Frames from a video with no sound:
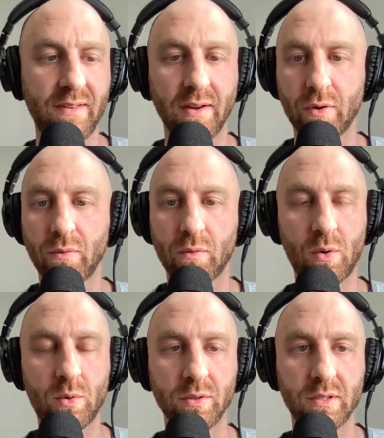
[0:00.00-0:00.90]
different
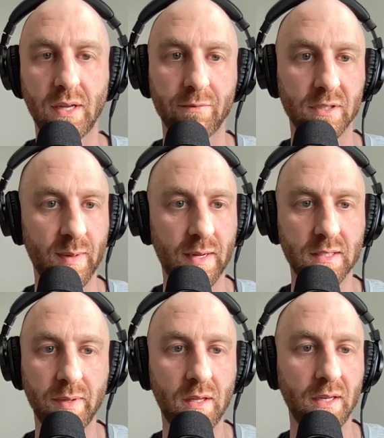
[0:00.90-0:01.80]
roles and
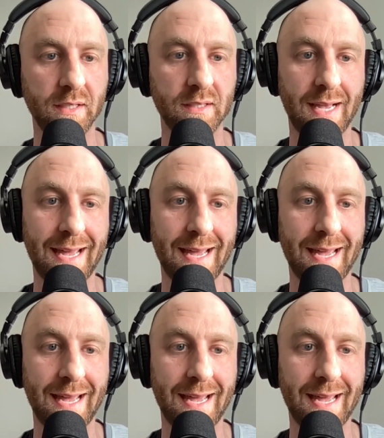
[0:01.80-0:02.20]
responsibilities,